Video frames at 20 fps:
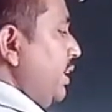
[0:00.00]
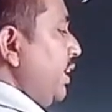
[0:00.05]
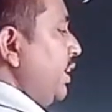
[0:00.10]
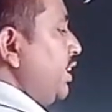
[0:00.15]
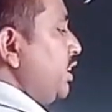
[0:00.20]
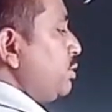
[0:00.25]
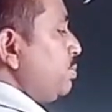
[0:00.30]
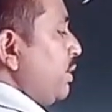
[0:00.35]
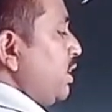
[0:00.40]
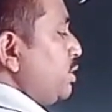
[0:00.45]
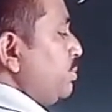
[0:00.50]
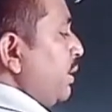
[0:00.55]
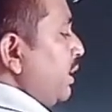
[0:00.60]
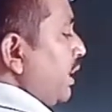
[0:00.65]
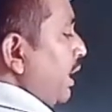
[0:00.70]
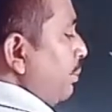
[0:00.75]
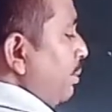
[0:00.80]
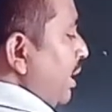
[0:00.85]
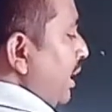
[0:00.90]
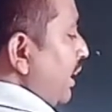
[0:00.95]
a
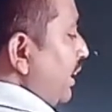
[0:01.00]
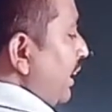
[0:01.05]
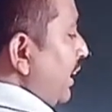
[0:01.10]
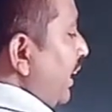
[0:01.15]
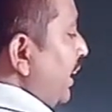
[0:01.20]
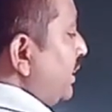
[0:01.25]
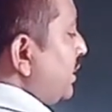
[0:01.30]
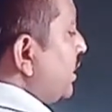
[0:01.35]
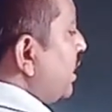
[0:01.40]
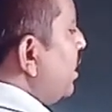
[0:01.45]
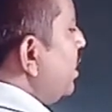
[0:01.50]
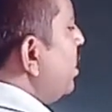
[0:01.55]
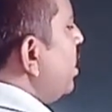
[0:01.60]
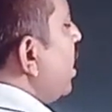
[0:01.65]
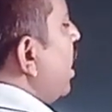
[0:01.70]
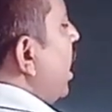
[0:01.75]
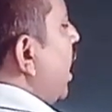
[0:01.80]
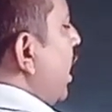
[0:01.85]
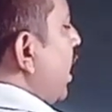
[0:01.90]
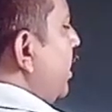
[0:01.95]
displacement of delta x,
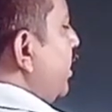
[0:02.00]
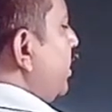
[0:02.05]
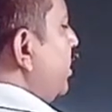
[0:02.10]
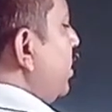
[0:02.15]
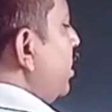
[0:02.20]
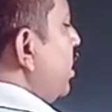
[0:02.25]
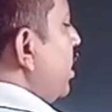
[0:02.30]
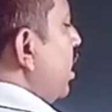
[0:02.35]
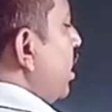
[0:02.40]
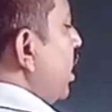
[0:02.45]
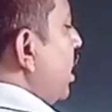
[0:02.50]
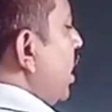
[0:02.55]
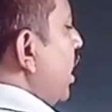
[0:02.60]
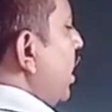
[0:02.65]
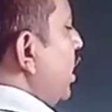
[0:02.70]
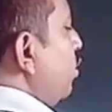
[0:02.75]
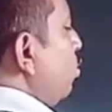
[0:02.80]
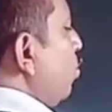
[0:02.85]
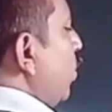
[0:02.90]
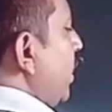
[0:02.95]
and
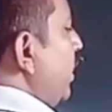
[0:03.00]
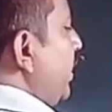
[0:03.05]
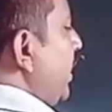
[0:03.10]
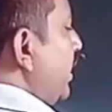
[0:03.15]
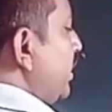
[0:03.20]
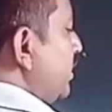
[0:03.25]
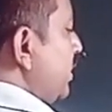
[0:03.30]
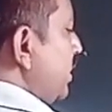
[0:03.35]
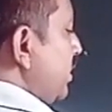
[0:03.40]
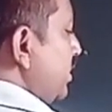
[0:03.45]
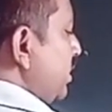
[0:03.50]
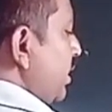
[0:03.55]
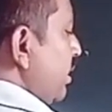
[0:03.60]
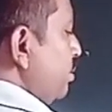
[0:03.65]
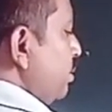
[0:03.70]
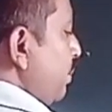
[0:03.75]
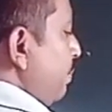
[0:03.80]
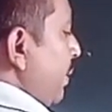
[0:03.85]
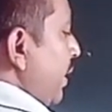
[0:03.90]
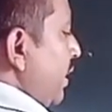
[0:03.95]
on y-axis
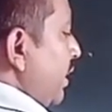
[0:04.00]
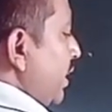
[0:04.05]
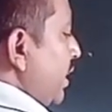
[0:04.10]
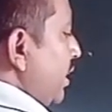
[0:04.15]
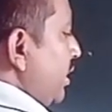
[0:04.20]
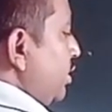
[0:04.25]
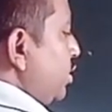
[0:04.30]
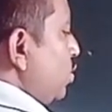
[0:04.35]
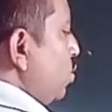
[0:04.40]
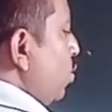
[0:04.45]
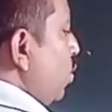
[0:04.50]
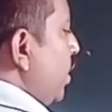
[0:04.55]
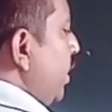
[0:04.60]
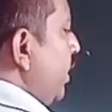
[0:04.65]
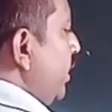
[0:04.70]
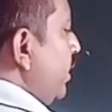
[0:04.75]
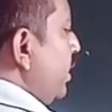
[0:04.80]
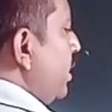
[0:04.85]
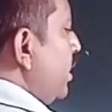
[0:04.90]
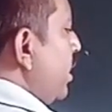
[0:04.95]
if the particle is
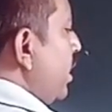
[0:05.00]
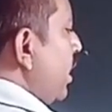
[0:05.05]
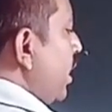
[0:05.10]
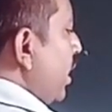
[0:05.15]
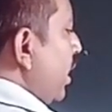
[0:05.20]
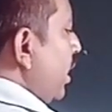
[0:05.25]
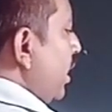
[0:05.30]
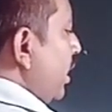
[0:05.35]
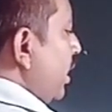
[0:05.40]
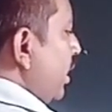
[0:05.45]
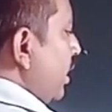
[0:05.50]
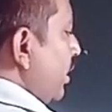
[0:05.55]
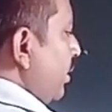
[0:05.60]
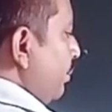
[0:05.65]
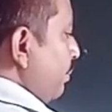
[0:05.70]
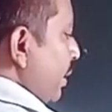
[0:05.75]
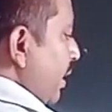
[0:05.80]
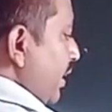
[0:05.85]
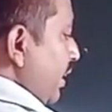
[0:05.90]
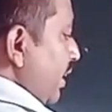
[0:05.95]
going
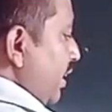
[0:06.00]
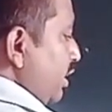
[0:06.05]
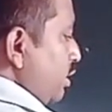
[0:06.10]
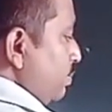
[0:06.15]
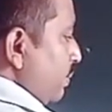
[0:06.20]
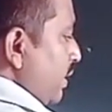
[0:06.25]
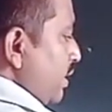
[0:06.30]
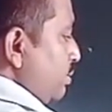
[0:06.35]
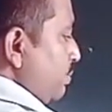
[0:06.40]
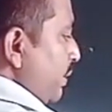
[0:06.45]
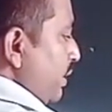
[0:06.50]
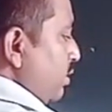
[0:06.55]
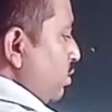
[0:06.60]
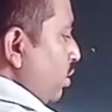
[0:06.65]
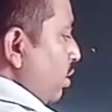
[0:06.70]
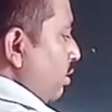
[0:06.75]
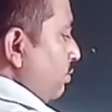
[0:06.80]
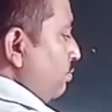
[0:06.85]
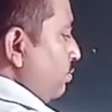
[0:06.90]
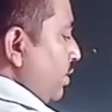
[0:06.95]
by a displacement
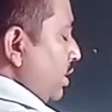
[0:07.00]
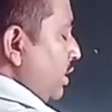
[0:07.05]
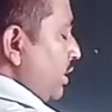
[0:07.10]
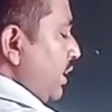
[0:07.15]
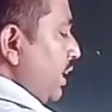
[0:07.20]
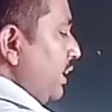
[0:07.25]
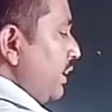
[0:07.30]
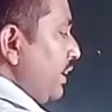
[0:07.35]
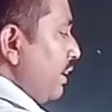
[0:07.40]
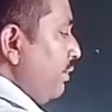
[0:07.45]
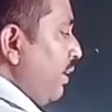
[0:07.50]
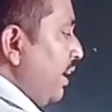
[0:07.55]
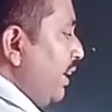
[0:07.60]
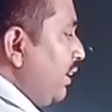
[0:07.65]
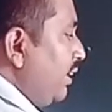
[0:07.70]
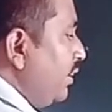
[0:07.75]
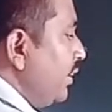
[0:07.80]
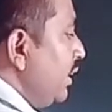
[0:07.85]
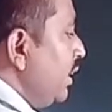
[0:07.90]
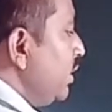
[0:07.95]
of delta
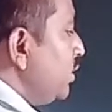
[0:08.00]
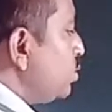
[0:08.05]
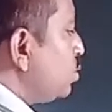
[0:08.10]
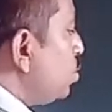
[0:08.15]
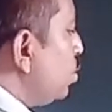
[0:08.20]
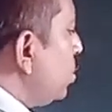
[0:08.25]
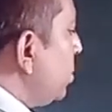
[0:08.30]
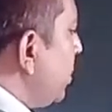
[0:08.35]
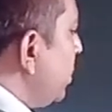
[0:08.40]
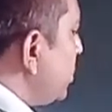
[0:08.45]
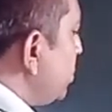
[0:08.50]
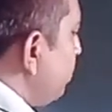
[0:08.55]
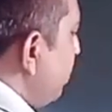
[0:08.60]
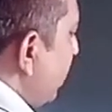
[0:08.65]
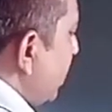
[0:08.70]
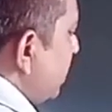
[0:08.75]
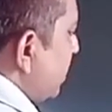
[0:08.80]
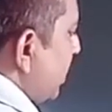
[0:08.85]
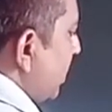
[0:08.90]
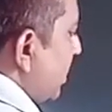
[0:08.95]
y, so this
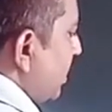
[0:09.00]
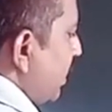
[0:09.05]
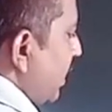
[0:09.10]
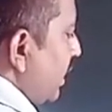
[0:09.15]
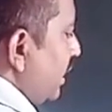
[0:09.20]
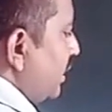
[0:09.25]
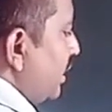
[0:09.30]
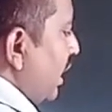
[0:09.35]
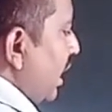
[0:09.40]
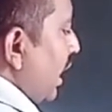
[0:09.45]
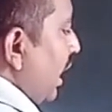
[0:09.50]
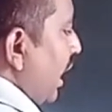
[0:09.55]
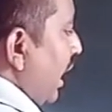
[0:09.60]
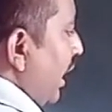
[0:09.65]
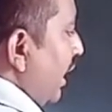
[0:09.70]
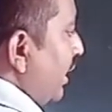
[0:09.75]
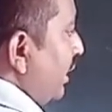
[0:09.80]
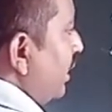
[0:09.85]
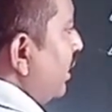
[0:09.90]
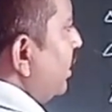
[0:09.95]
vector delta
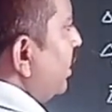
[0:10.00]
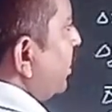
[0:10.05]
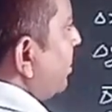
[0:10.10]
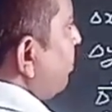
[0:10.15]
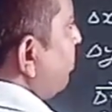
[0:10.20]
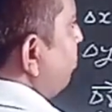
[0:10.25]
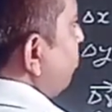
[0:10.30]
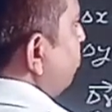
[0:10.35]
r